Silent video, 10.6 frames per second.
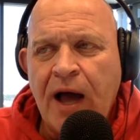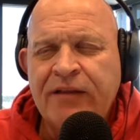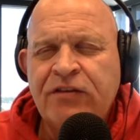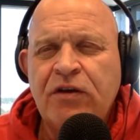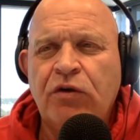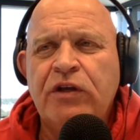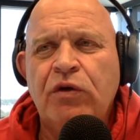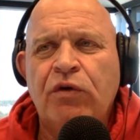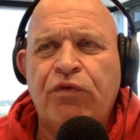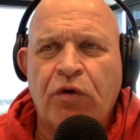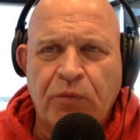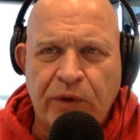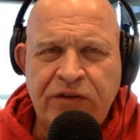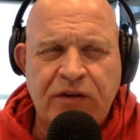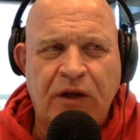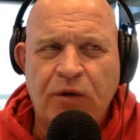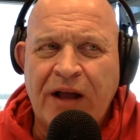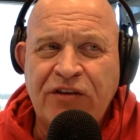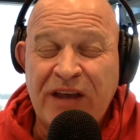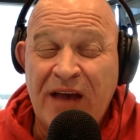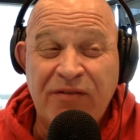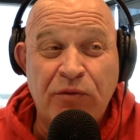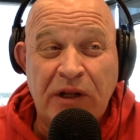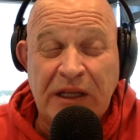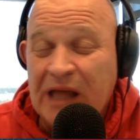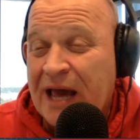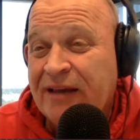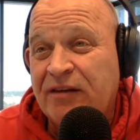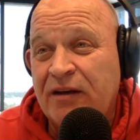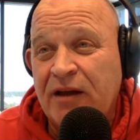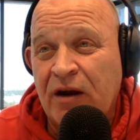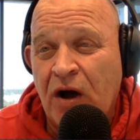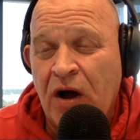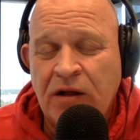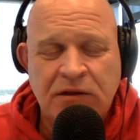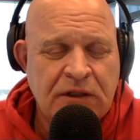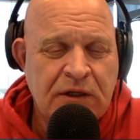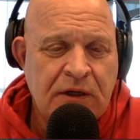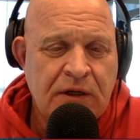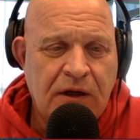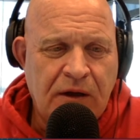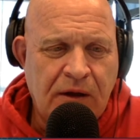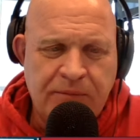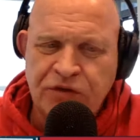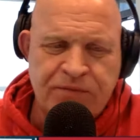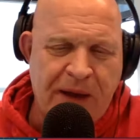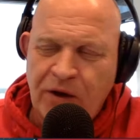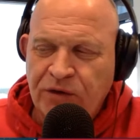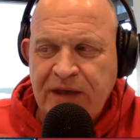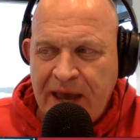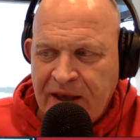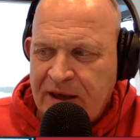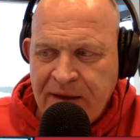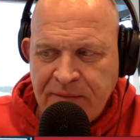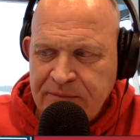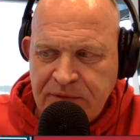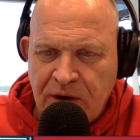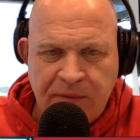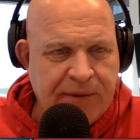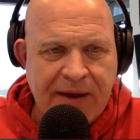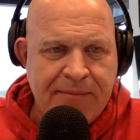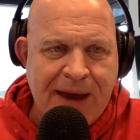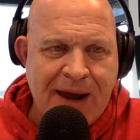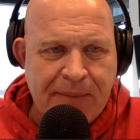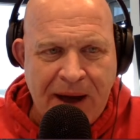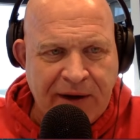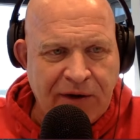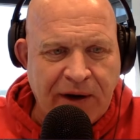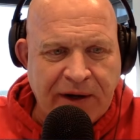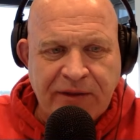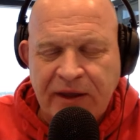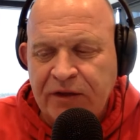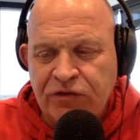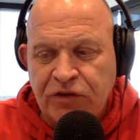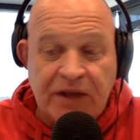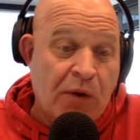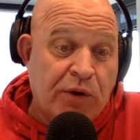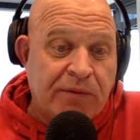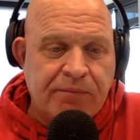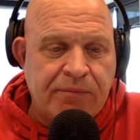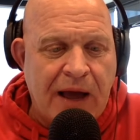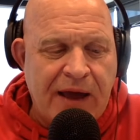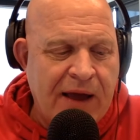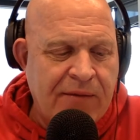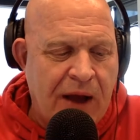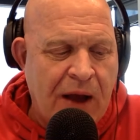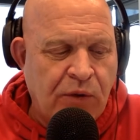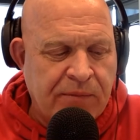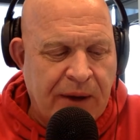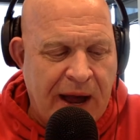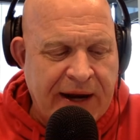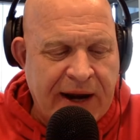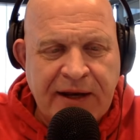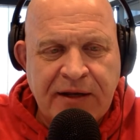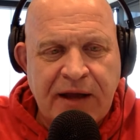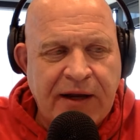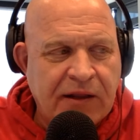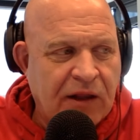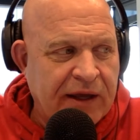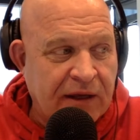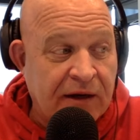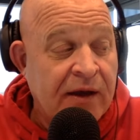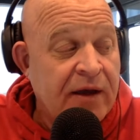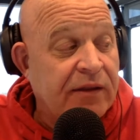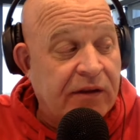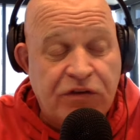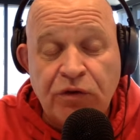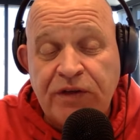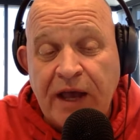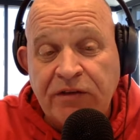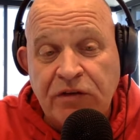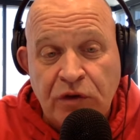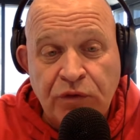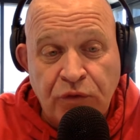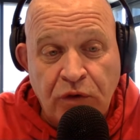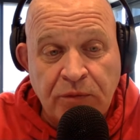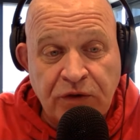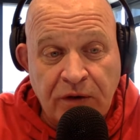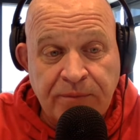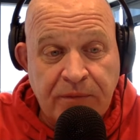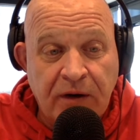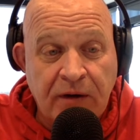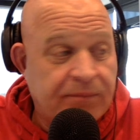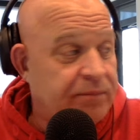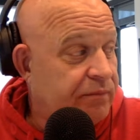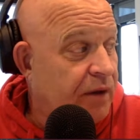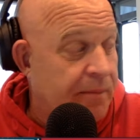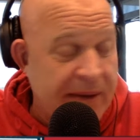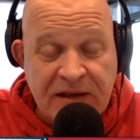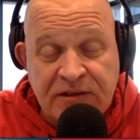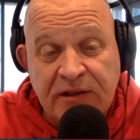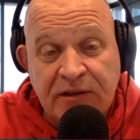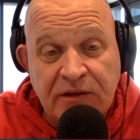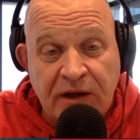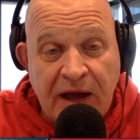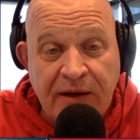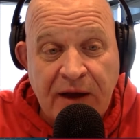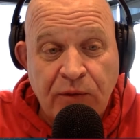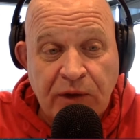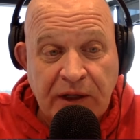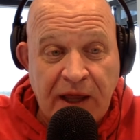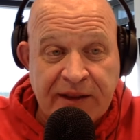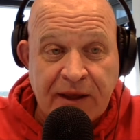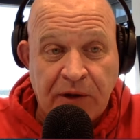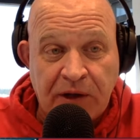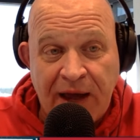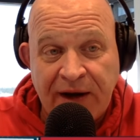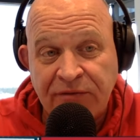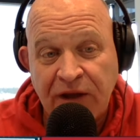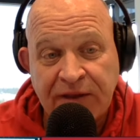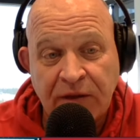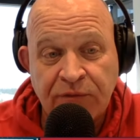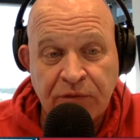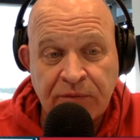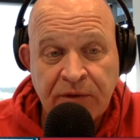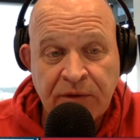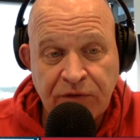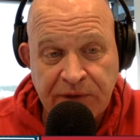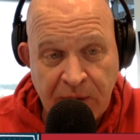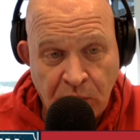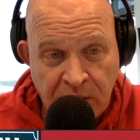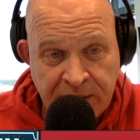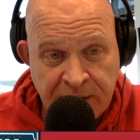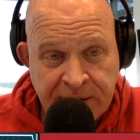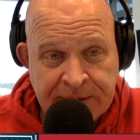that's the only uniform recently where I just haven't really liked it at all. Just my own take. I ain't mad about it or anything. It's just, I wouldn't buy it. I didn't like it. These new Texan uniforms are amazing. I really like them a lot, and I've liked them from day one.